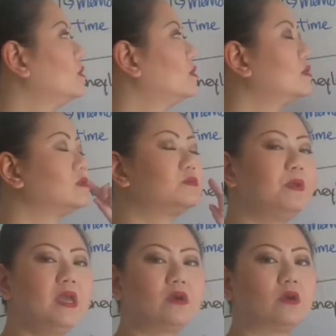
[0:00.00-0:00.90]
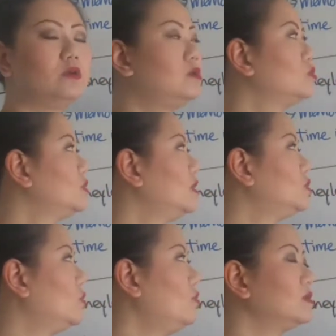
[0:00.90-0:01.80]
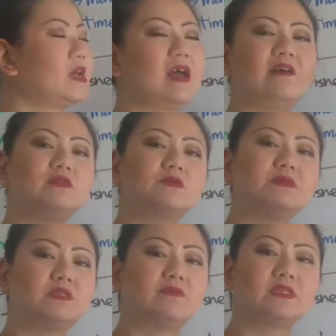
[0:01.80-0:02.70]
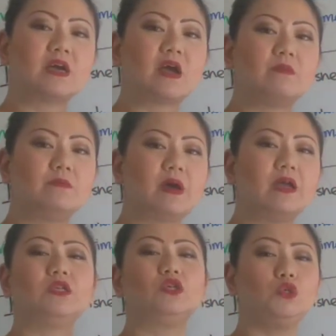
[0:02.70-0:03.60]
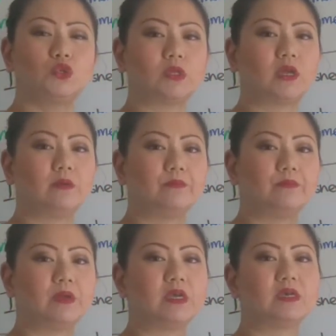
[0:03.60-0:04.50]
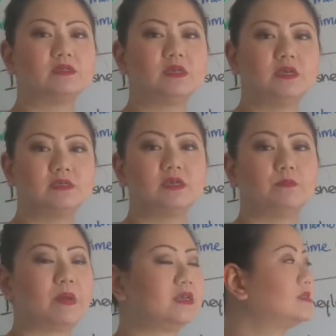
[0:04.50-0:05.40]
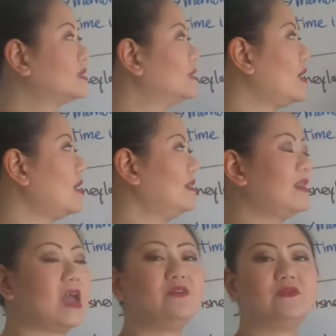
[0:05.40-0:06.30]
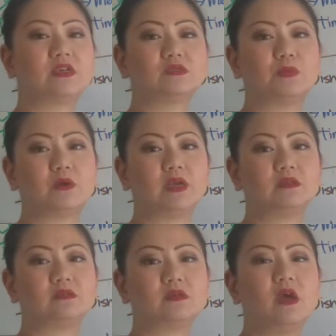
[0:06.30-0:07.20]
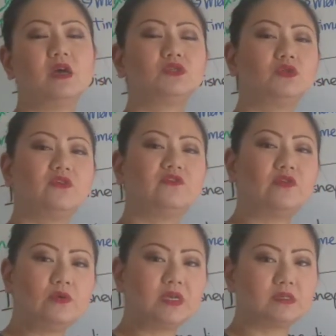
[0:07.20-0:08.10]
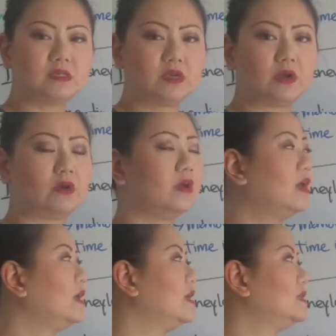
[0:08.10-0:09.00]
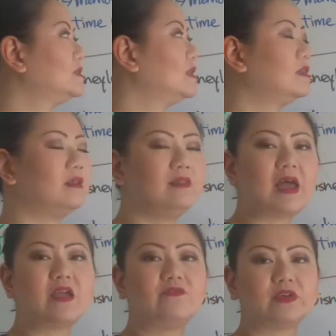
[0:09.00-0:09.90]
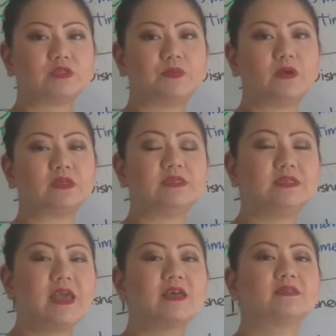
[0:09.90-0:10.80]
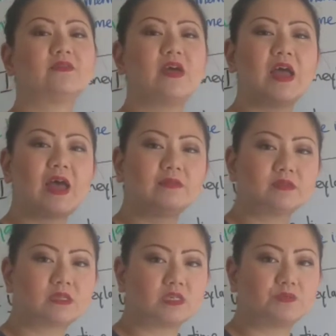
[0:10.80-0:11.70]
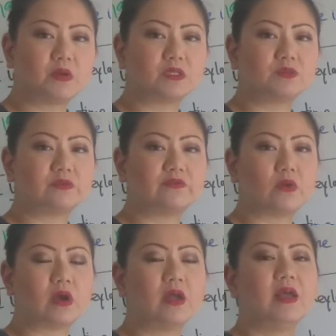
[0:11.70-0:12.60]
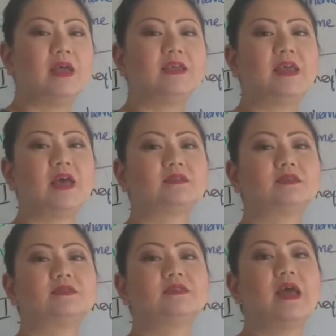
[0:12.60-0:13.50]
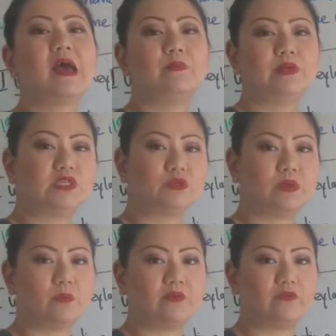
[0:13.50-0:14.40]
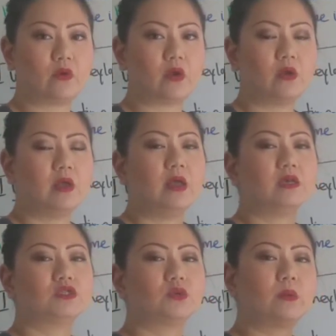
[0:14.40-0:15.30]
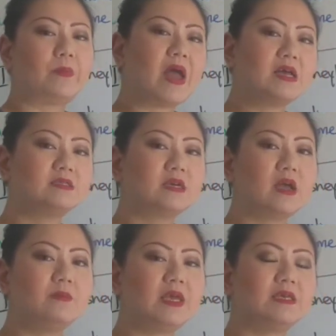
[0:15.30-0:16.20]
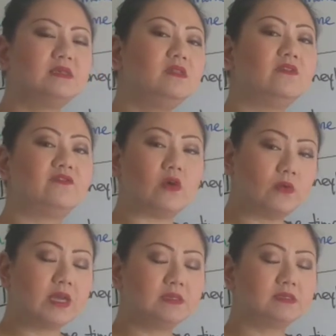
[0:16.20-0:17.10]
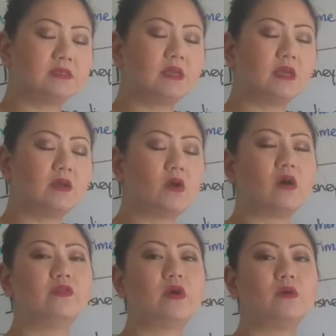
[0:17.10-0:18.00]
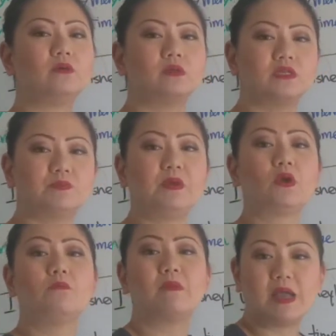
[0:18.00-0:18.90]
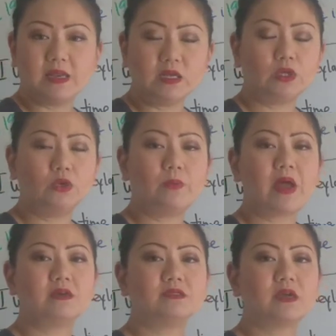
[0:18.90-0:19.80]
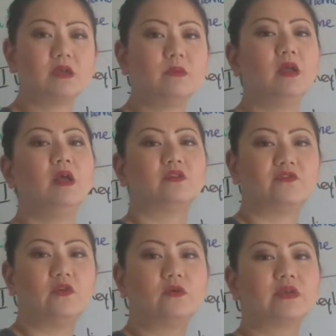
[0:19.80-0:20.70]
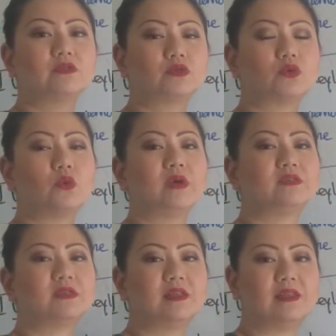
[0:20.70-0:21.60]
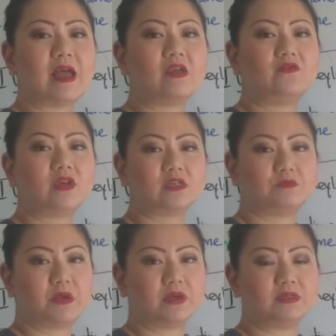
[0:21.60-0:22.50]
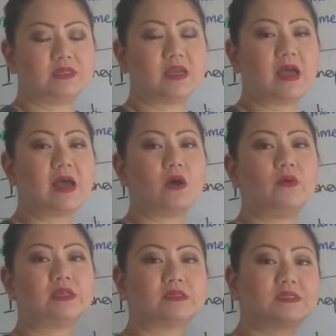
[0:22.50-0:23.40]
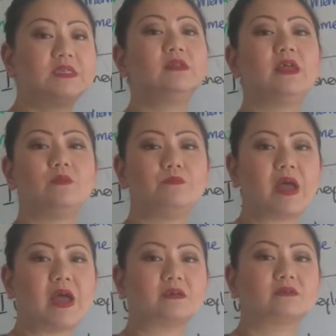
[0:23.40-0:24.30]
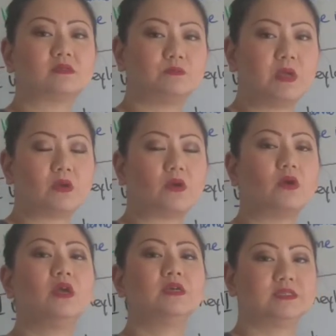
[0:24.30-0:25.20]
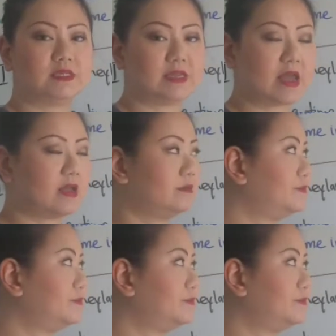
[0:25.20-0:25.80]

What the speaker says: the speaker usually don't have a specific time in mind, usually, because it's basically a life experience. So the focus here is the life experience. Yes, I've had this experience before. Yes, this has happened to me before. So the past time isn't the focus. Although the speaker might include a past time, the focus is always the life experience and how it still impacts the speaker today.